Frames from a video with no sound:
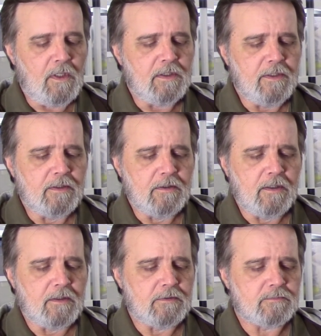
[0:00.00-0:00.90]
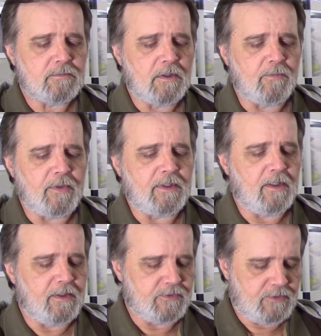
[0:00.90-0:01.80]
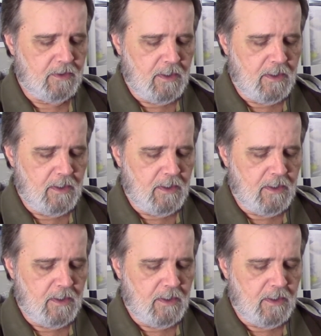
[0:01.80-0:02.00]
little precarious.